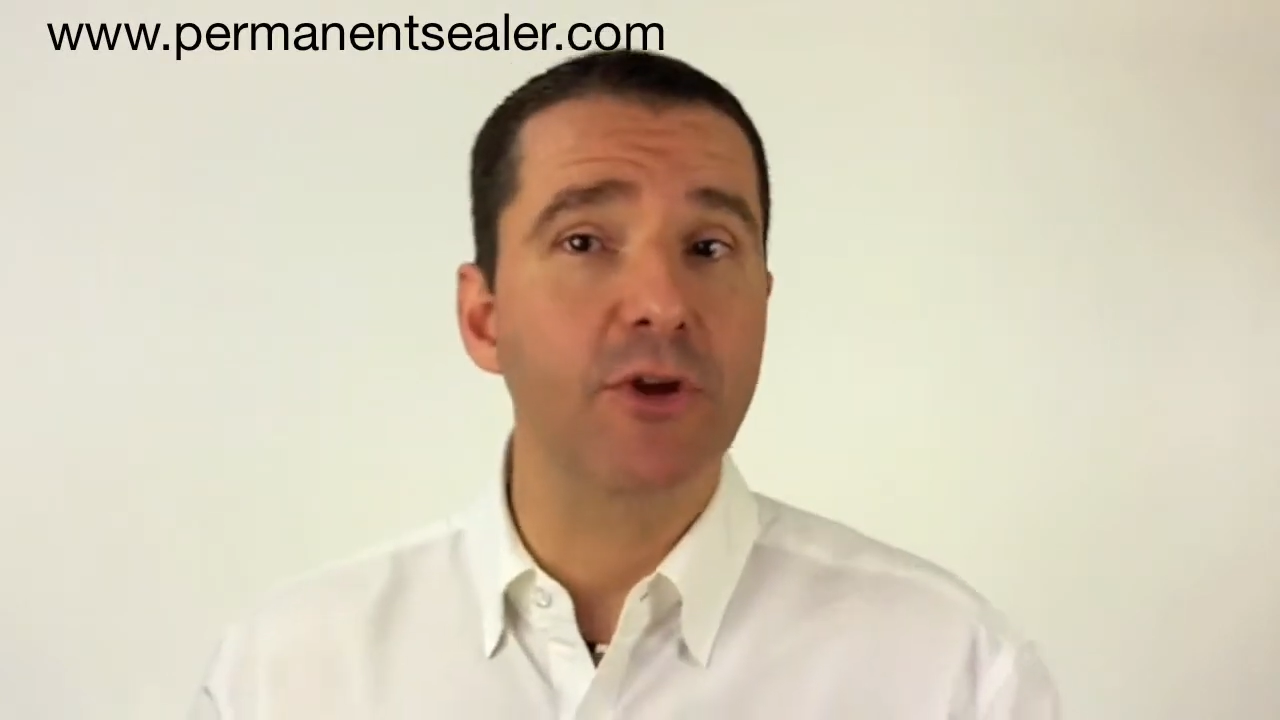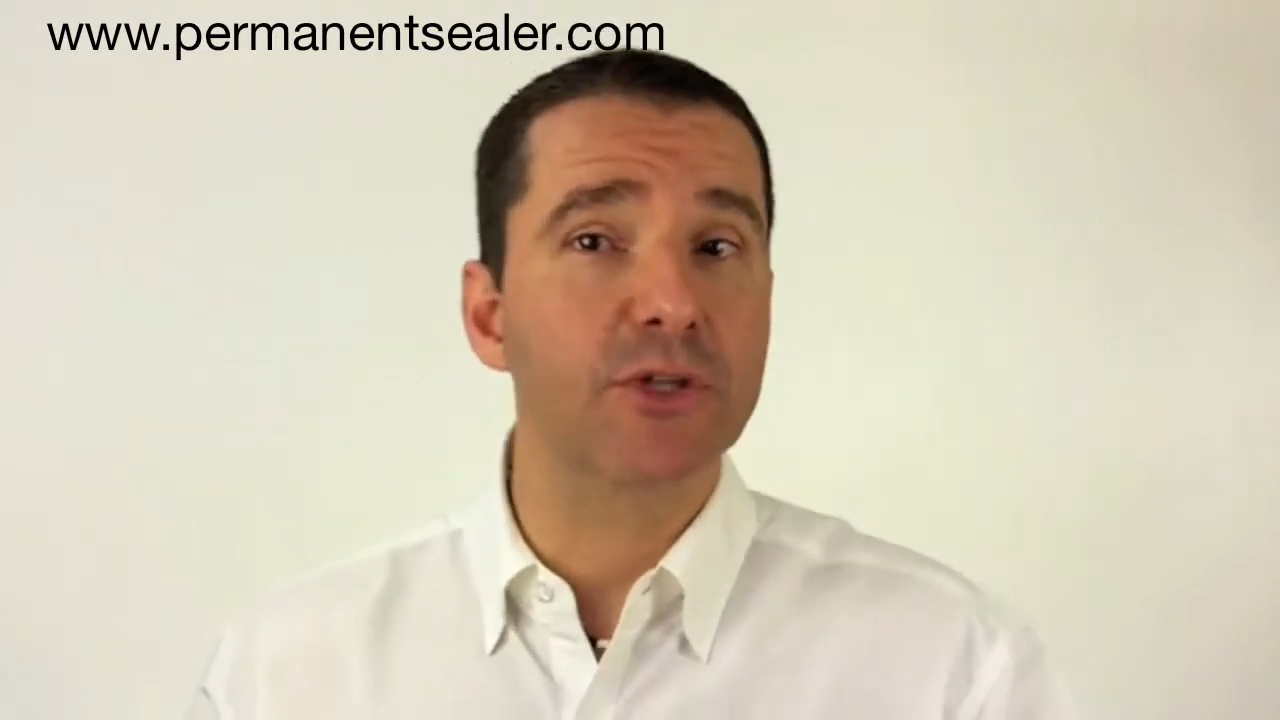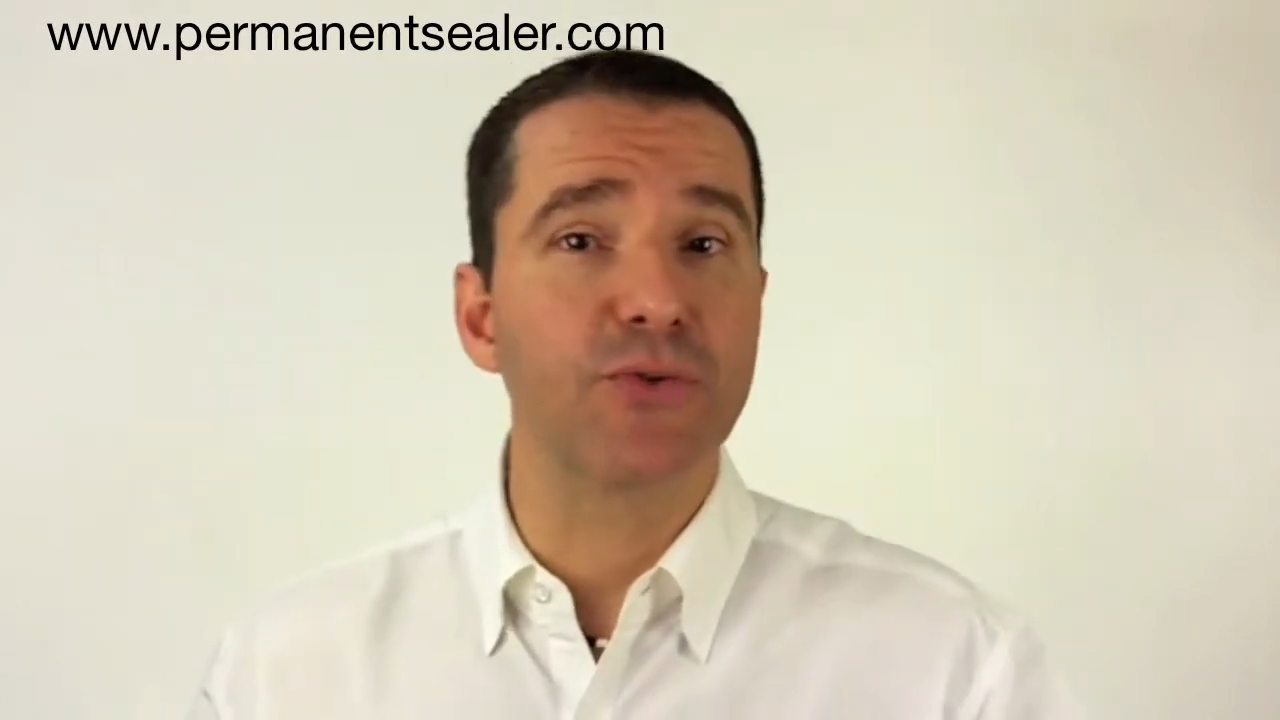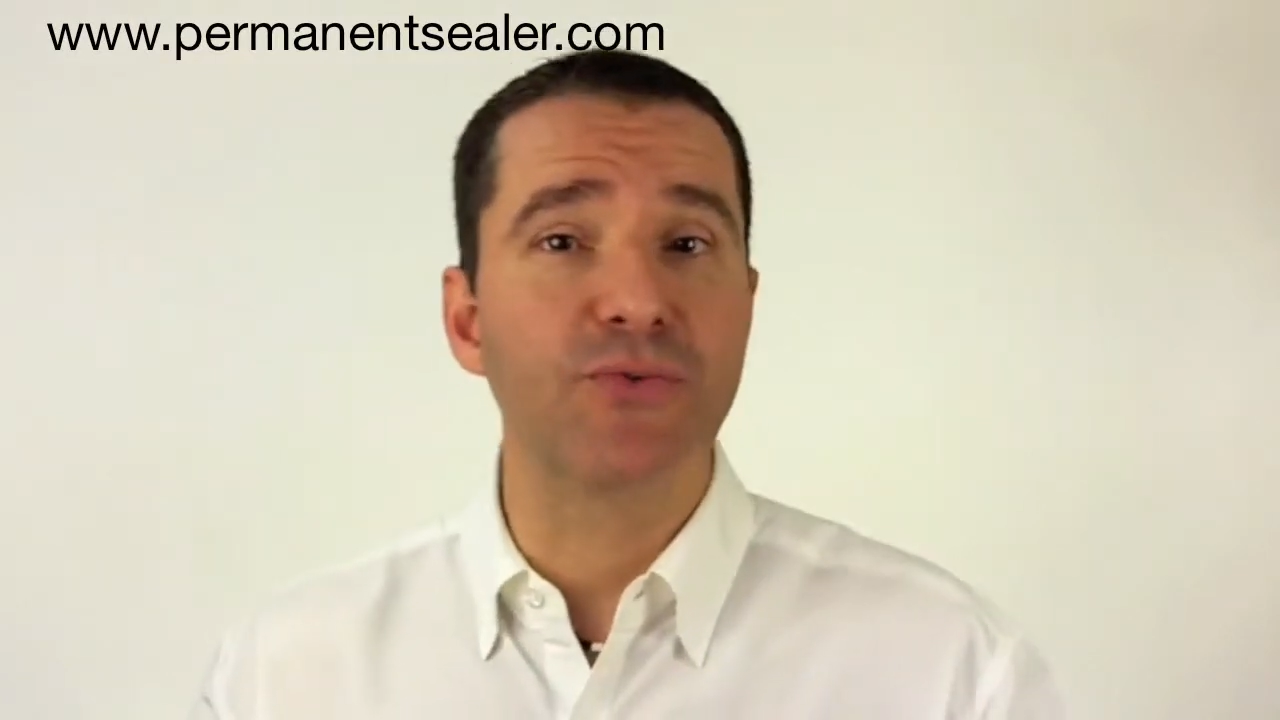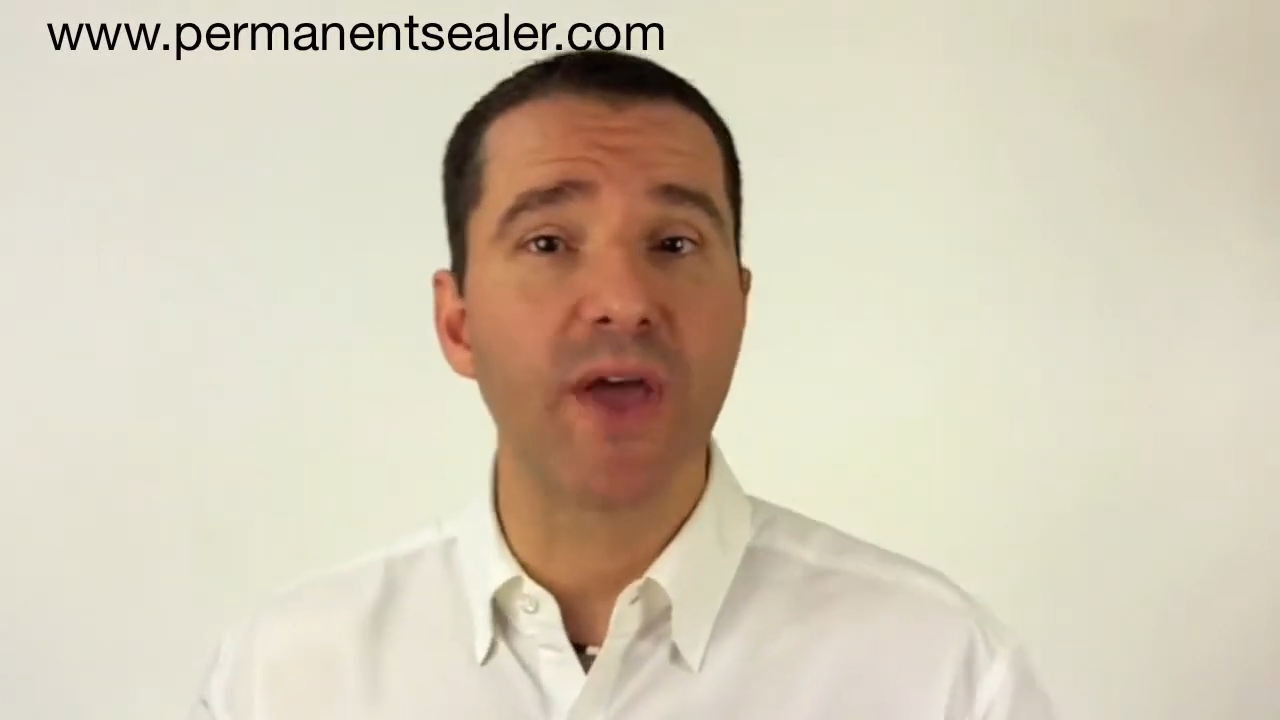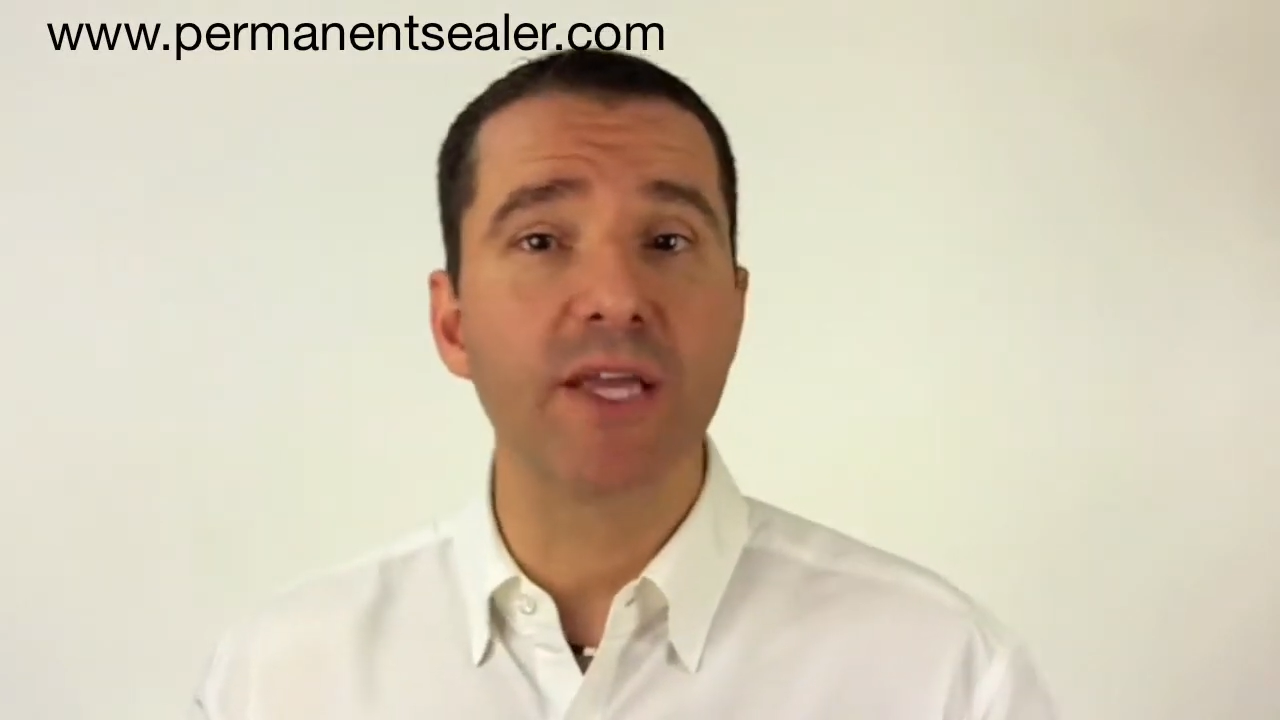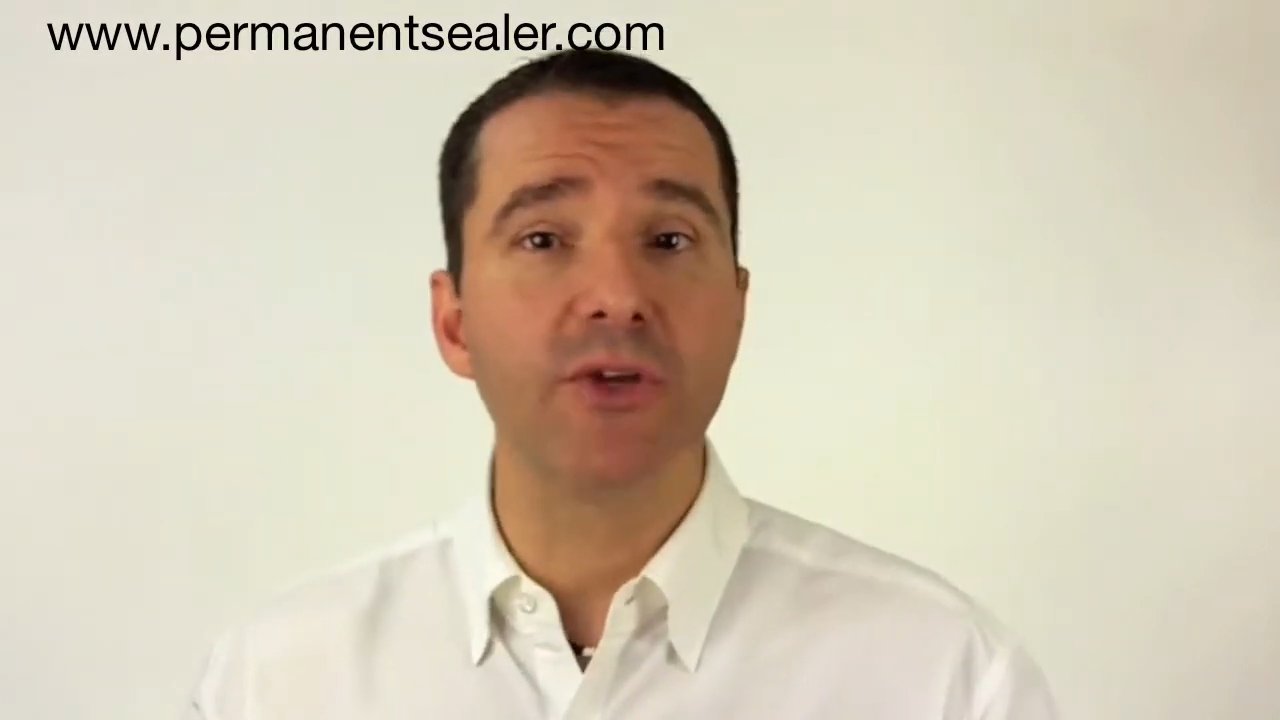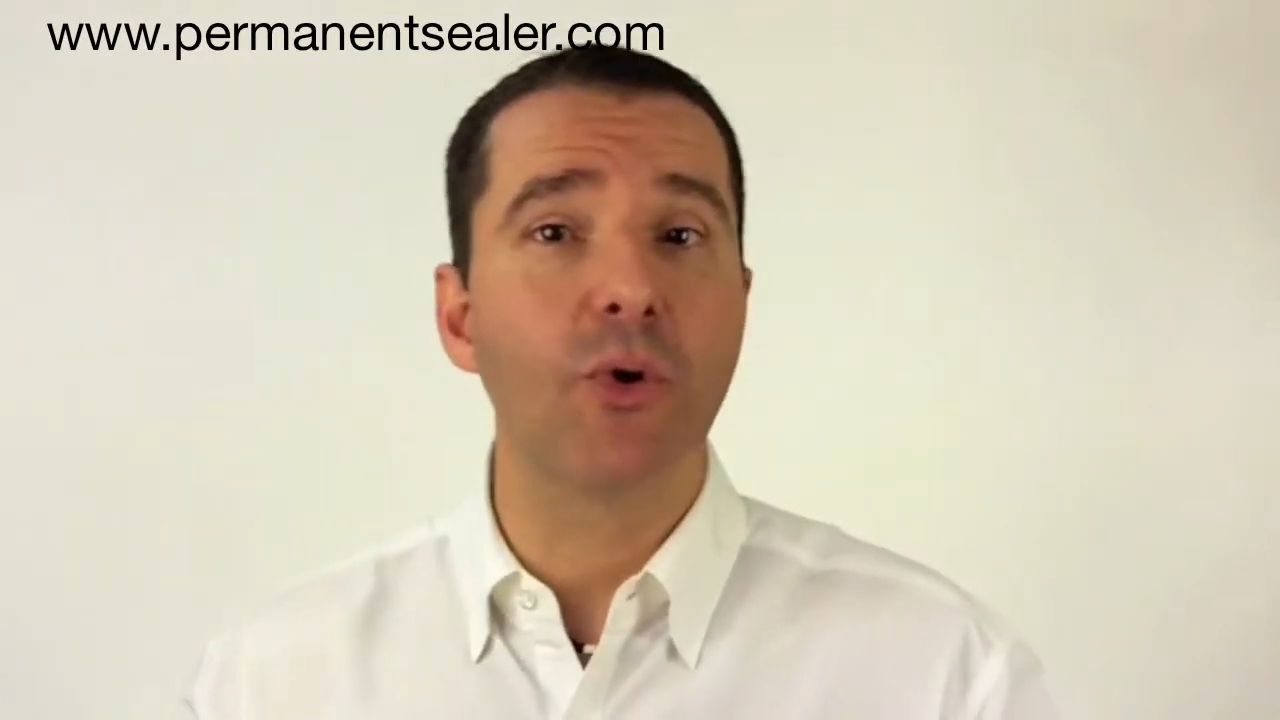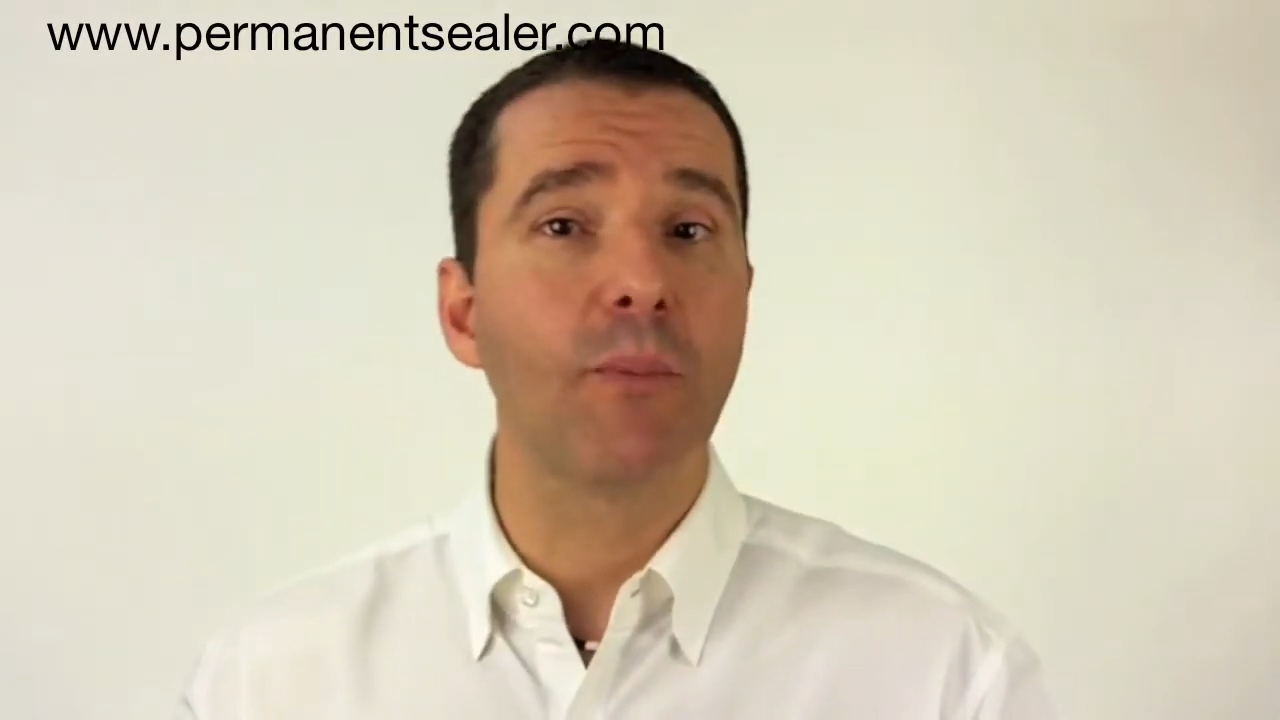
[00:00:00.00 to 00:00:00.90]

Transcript: not to fade